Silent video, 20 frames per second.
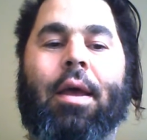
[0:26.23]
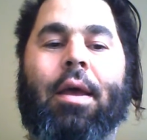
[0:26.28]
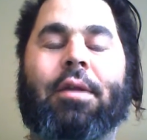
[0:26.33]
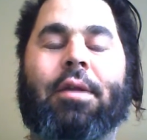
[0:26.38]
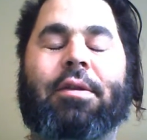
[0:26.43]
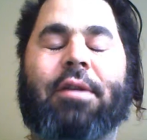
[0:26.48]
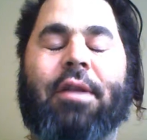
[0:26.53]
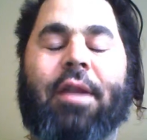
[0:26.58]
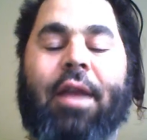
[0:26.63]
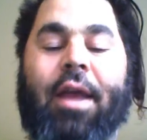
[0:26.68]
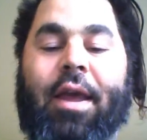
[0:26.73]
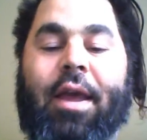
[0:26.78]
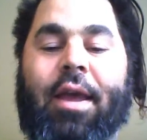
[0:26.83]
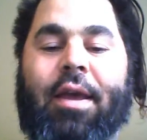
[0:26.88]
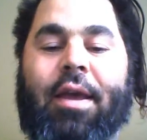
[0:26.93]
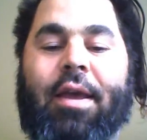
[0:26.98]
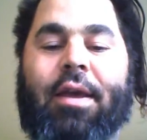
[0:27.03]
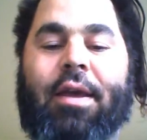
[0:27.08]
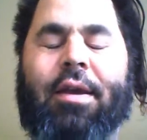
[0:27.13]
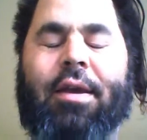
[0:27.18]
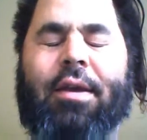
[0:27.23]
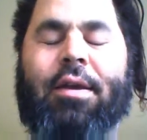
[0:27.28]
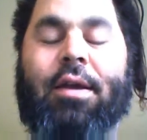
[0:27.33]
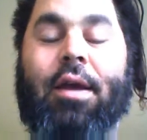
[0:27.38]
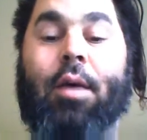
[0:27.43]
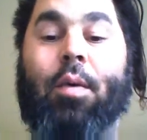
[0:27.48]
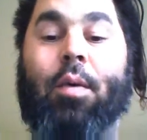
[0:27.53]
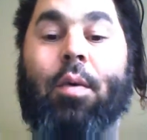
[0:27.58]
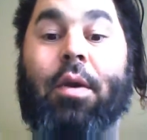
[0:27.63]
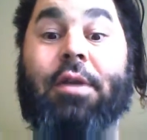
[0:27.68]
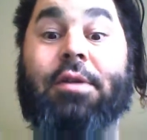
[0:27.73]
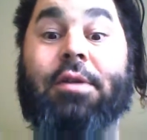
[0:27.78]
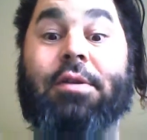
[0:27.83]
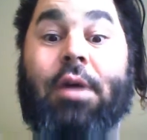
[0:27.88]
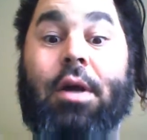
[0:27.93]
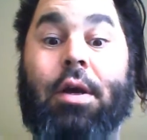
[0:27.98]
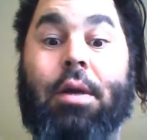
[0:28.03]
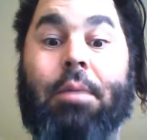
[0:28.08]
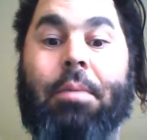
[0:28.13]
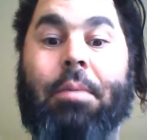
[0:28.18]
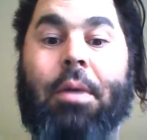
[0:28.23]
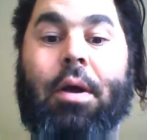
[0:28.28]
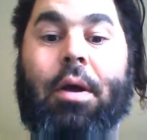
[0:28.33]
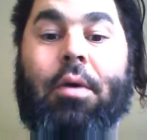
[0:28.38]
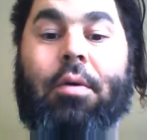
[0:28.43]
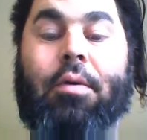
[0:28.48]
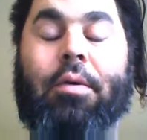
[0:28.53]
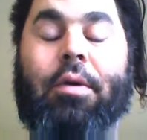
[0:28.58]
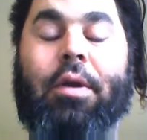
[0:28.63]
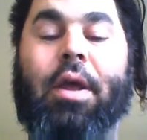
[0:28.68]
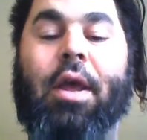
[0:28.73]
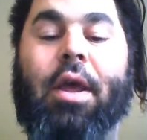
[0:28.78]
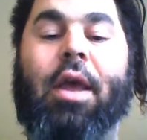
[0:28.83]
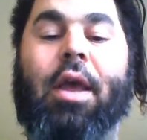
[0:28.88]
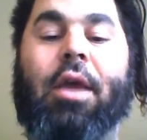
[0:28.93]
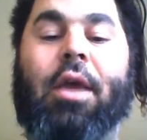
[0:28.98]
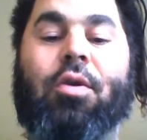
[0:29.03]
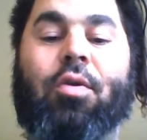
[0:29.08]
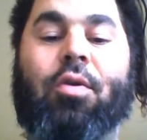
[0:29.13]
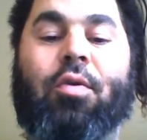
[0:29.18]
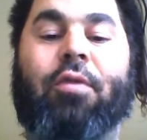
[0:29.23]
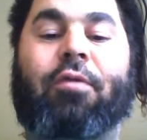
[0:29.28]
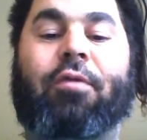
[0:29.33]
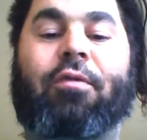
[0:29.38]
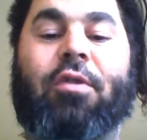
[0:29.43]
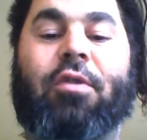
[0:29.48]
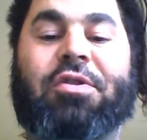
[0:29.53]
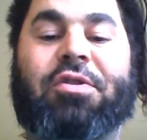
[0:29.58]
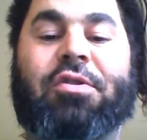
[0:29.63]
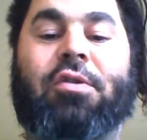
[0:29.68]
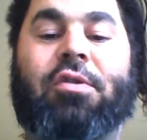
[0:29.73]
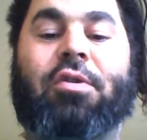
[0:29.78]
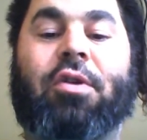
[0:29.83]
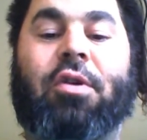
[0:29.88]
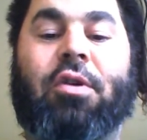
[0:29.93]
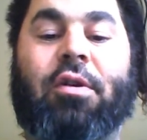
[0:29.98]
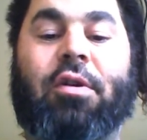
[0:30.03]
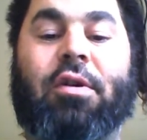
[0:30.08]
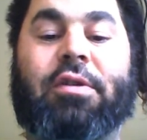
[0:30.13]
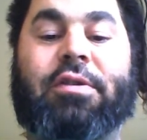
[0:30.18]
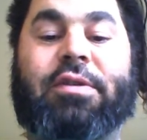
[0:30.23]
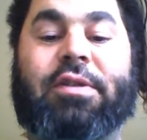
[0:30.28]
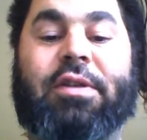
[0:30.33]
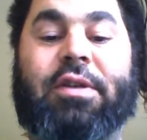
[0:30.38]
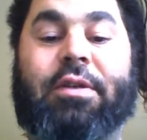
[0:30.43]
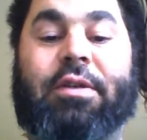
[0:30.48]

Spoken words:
Today, I want to talk about a universal currency.